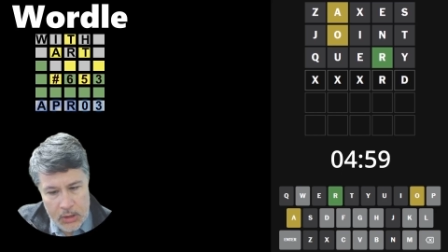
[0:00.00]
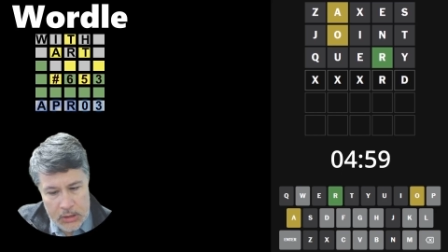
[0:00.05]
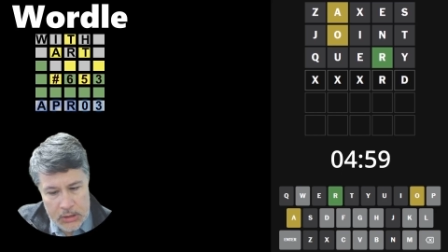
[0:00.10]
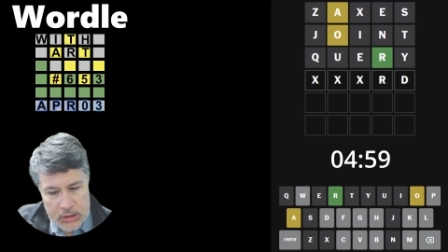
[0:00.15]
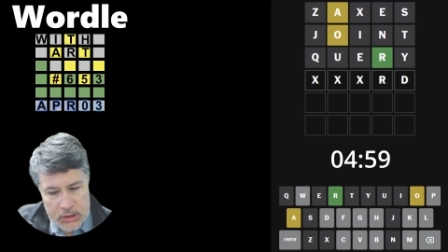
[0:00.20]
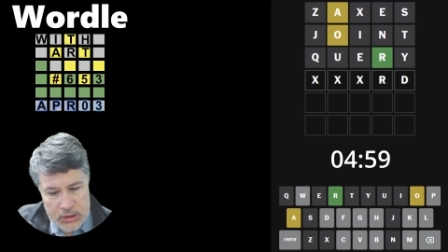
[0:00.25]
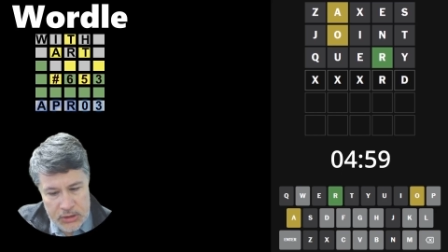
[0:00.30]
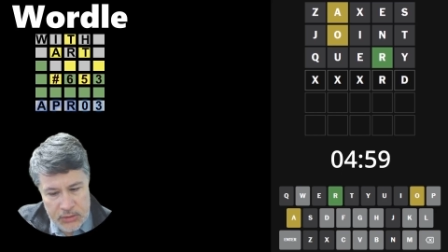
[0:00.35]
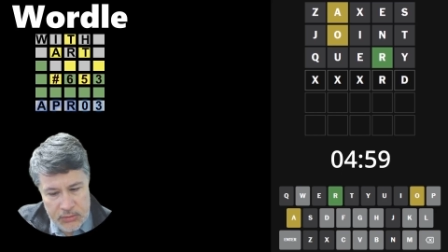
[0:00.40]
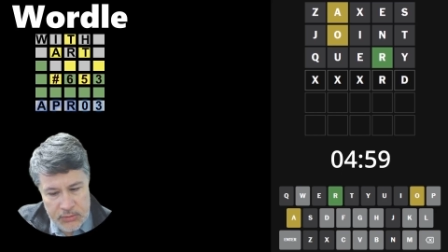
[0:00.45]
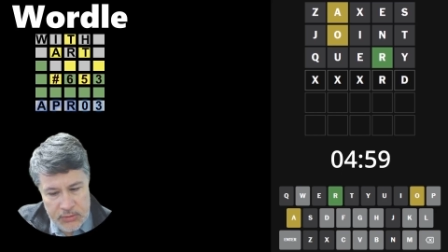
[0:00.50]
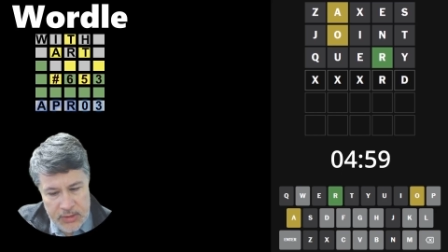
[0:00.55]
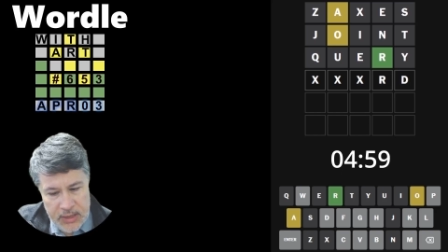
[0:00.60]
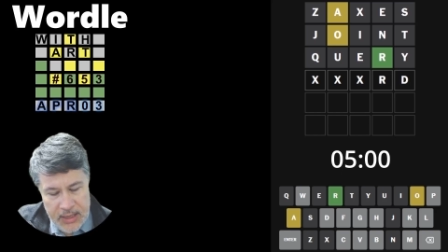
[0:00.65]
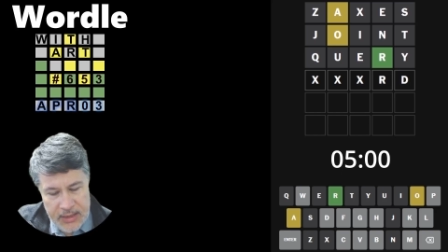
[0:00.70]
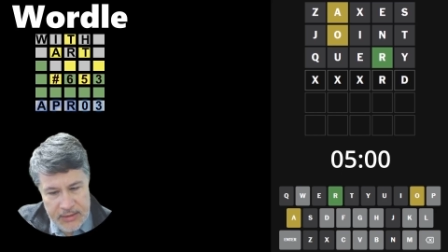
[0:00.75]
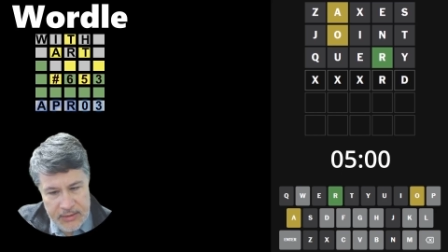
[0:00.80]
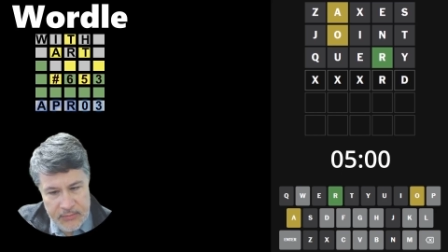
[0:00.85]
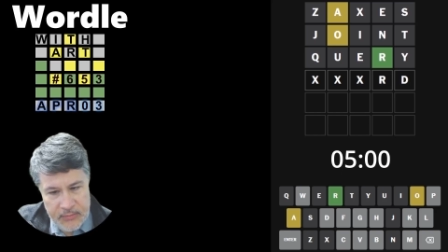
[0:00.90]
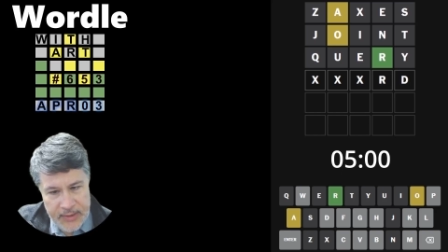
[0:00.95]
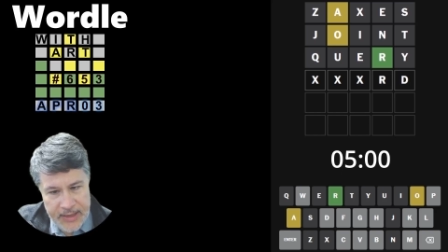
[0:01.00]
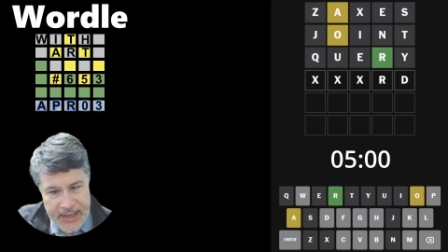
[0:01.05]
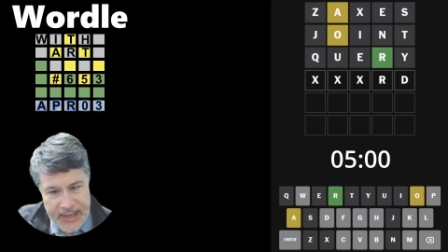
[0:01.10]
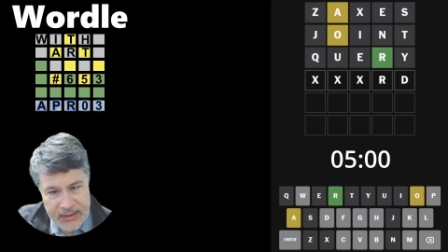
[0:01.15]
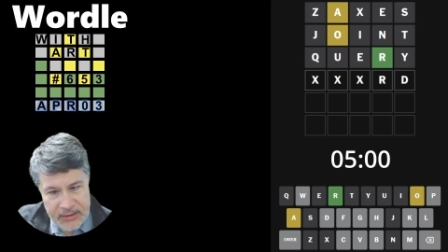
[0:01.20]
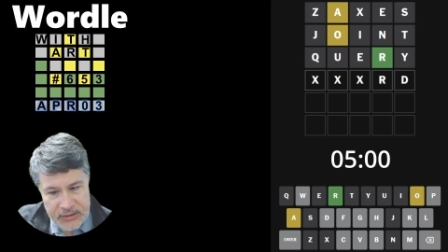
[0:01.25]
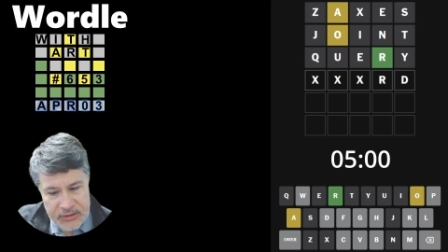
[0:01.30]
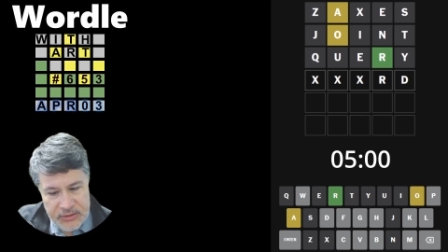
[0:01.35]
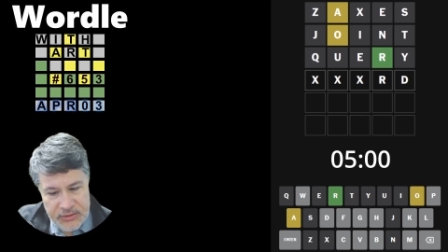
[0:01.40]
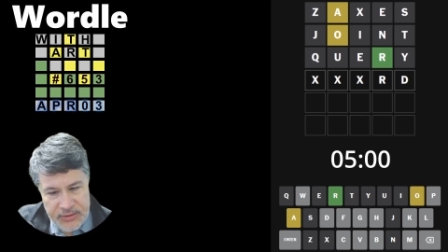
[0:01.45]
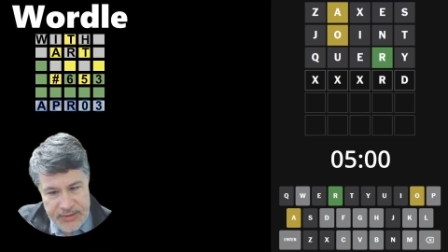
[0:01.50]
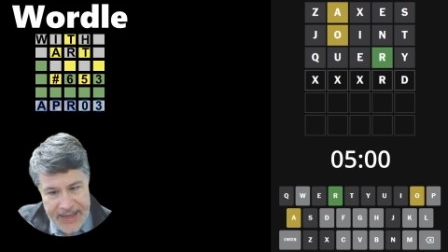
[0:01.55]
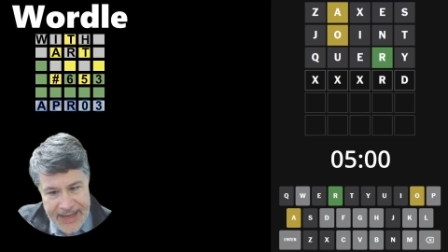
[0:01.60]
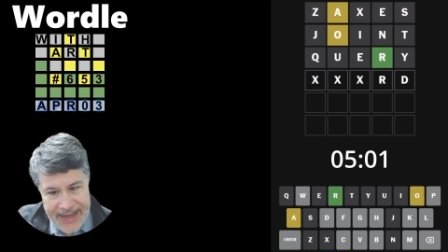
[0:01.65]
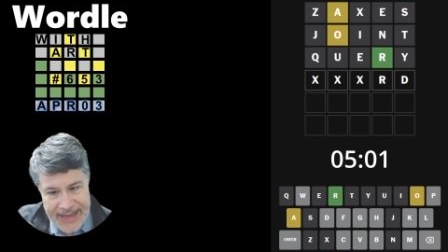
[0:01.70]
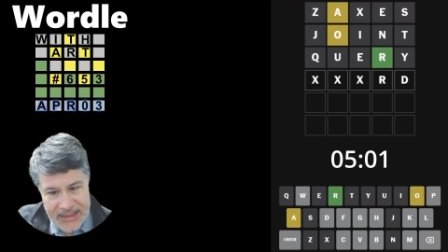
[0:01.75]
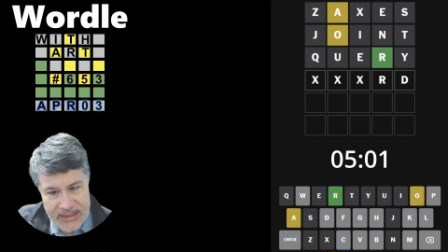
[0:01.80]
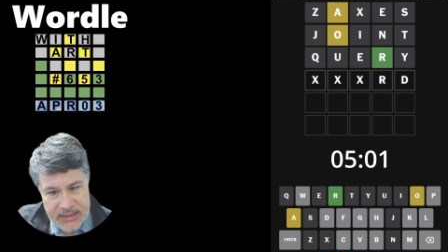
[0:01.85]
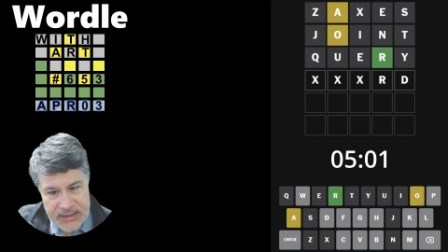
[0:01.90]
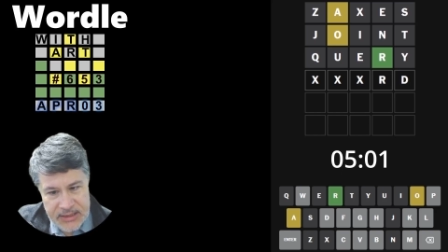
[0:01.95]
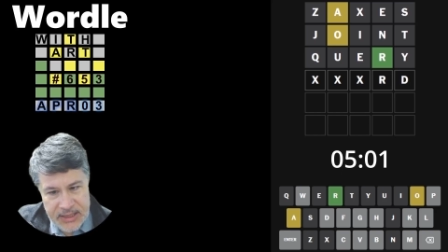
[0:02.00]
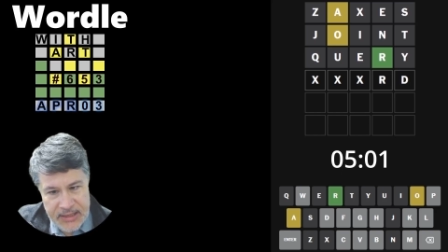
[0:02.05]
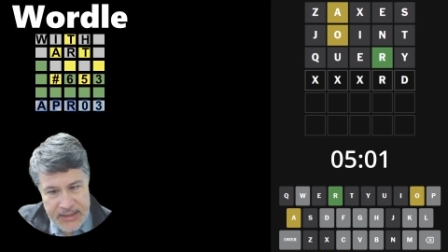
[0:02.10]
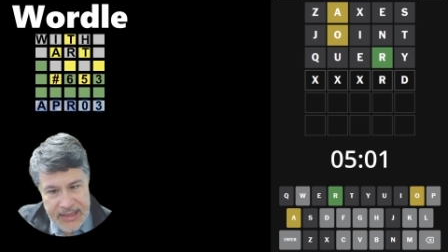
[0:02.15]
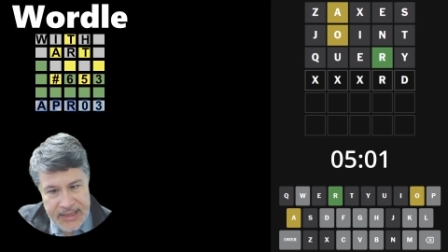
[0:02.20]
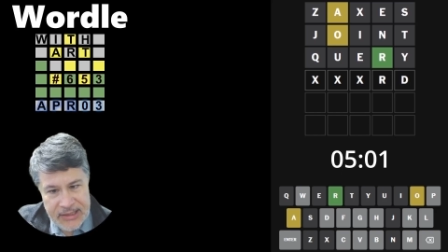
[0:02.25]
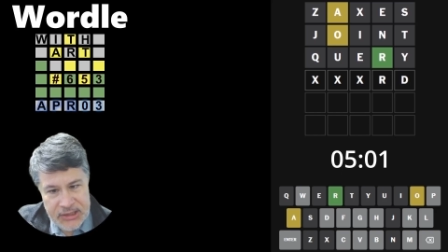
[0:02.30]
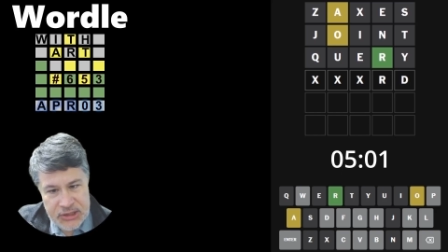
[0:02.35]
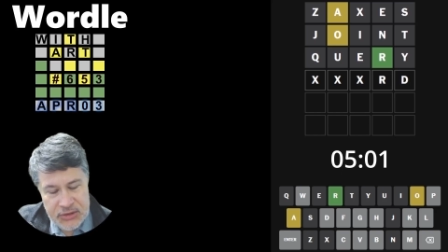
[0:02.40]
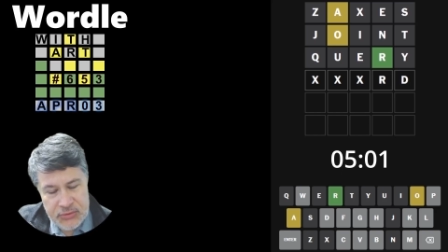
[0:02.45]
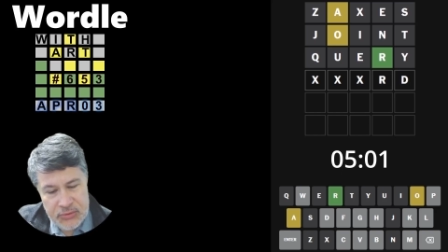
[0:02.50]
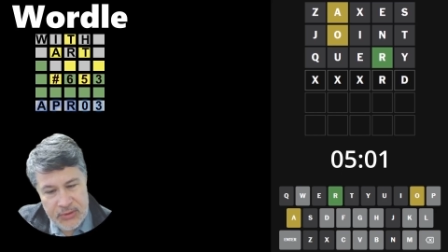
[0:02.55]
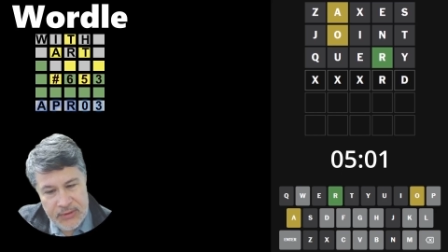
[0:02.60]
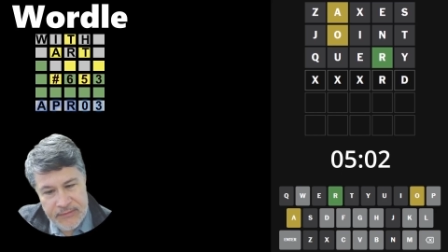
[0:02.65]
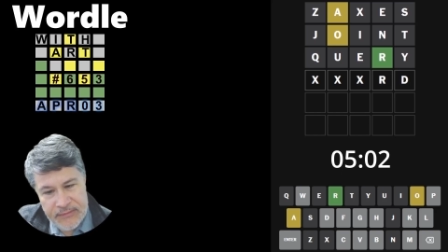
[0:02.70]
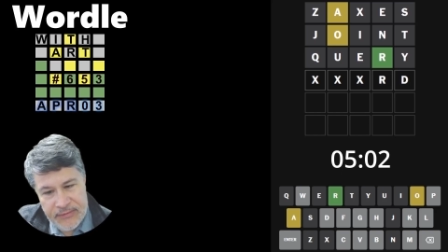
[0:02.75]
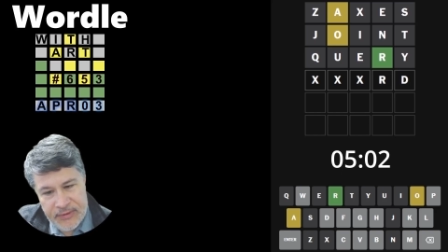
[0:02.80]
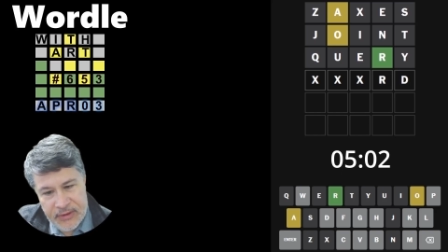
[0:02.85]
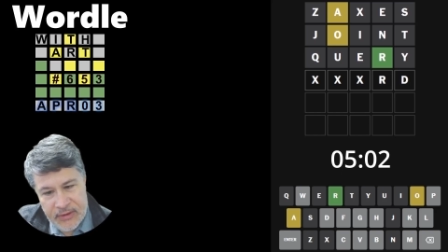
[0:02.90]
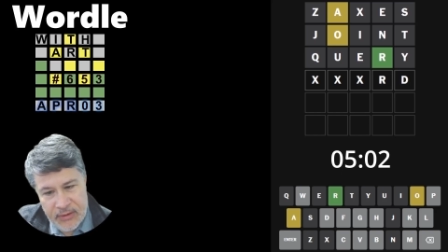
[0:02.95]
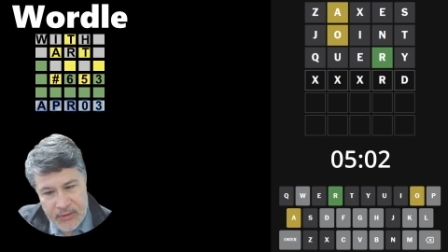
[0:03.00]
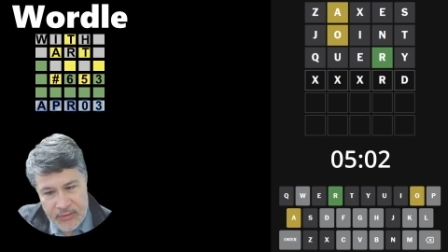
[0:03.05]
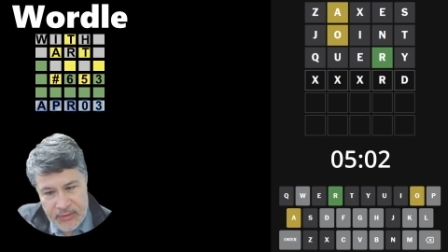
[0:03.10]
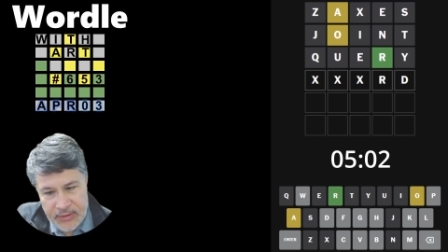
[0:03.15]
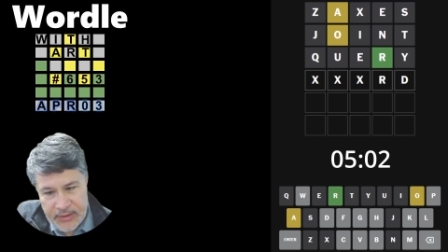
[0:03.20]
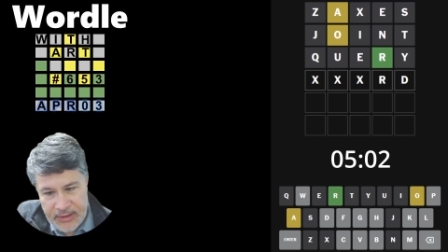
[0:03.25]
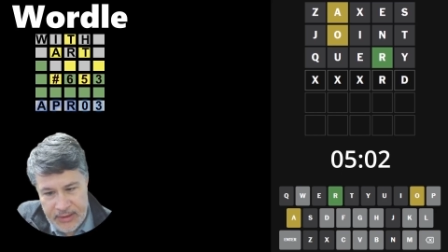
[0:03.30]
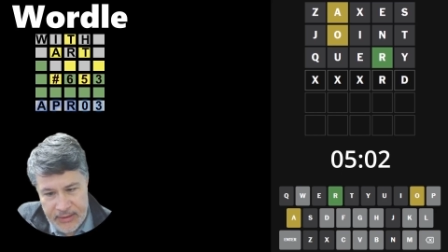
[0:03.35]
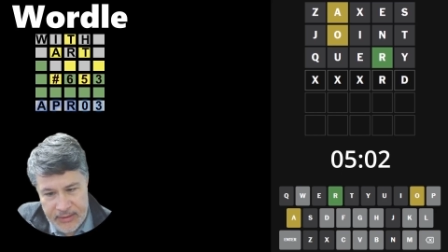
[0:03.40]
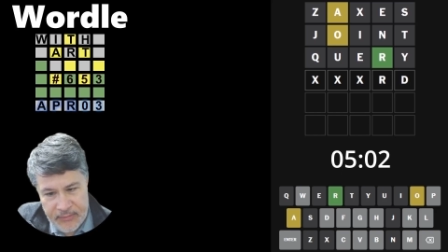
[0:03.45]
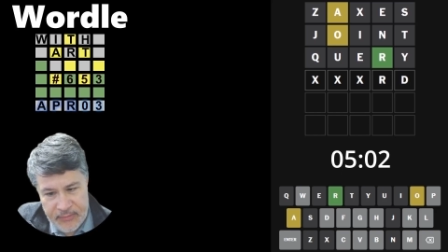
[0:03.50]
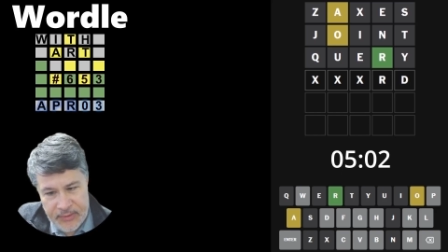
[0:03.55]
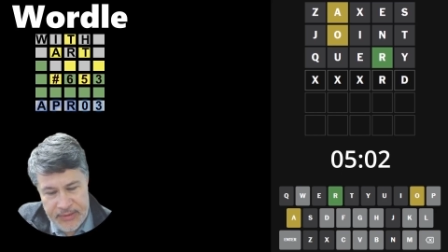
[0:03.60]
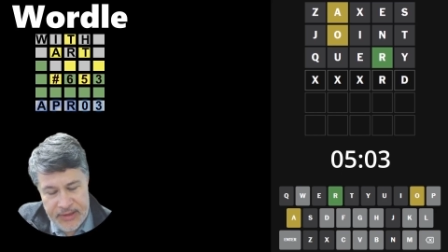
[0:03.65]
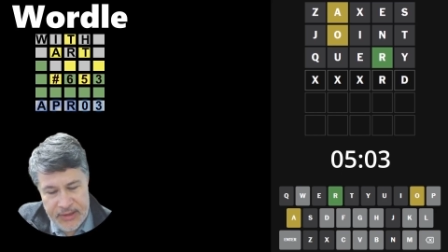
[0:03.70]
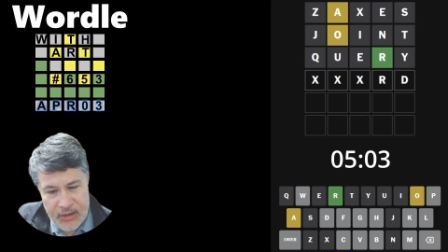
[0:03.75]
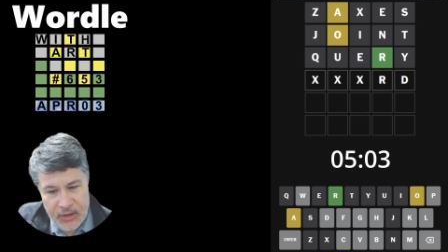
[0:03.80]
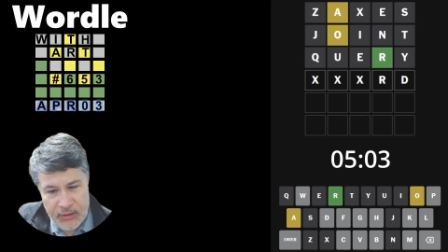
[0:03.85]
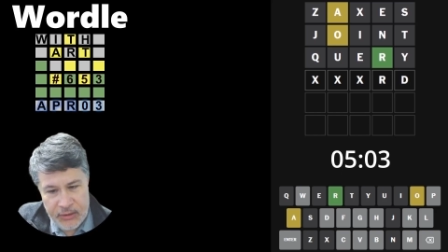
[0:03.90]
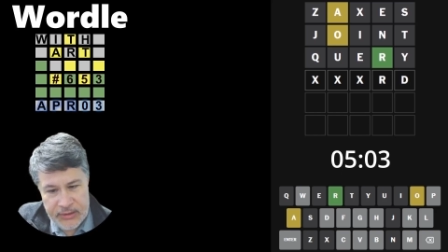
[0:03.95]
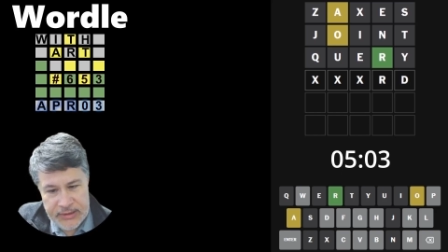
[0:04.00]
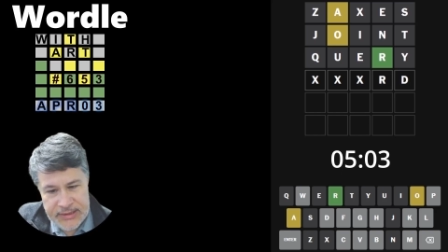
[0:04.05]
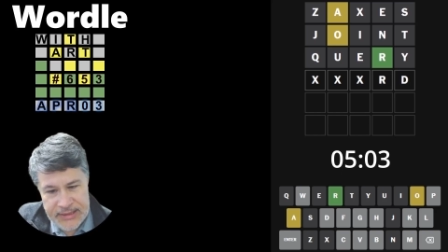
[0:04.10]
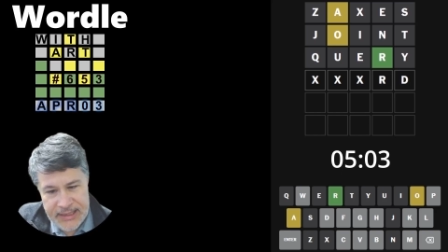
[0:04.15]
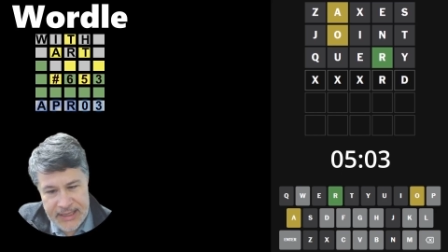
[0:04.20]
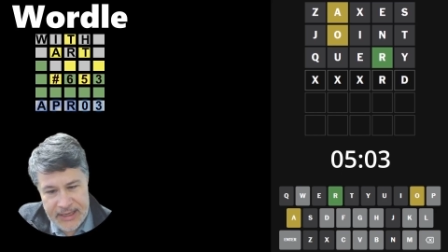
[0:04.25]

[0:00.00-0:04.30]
So not we can't do that, and that's sort of the only with an RD.